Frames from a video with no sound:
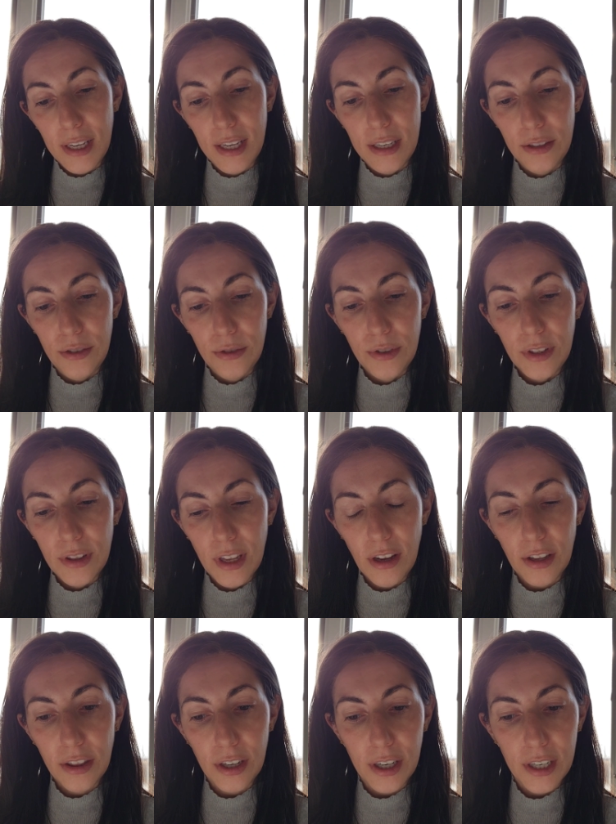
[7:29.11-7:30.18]
to induce the
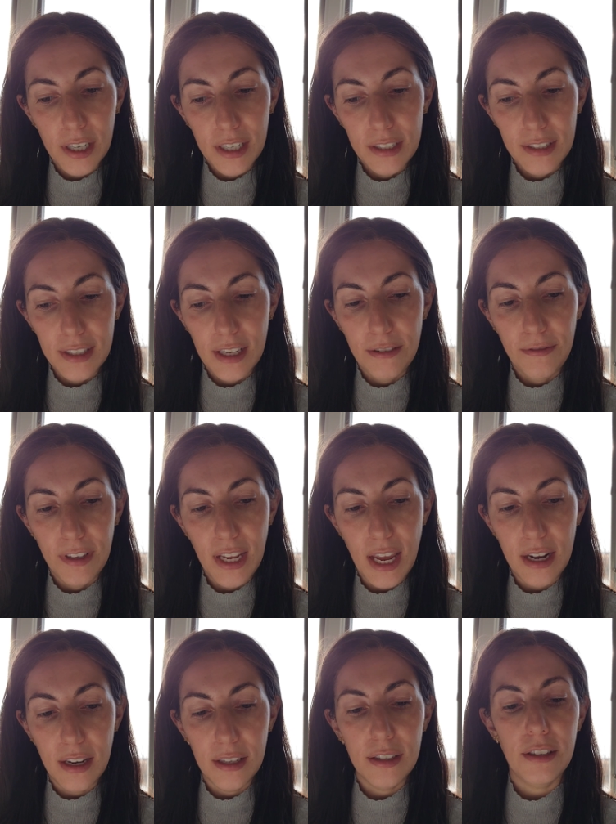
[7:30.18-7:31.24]
authorities in
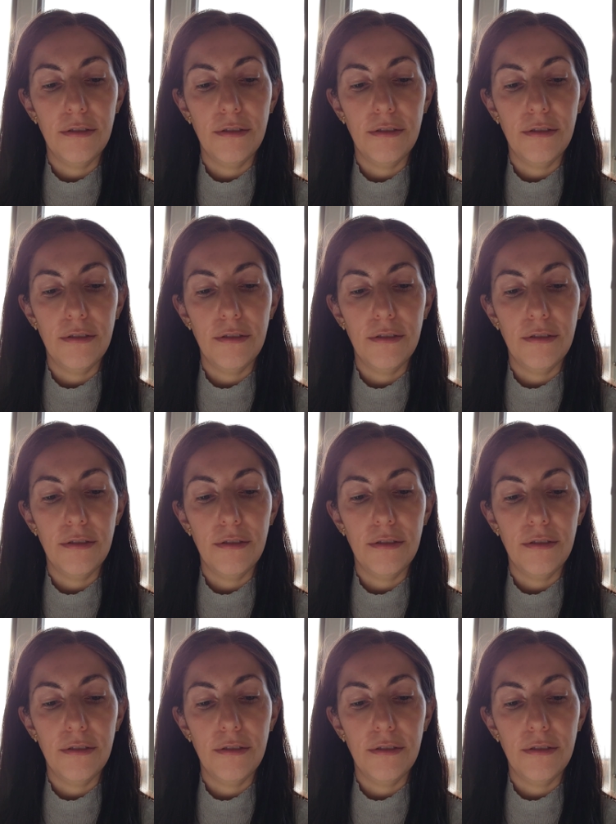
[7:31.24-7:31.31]
Vienna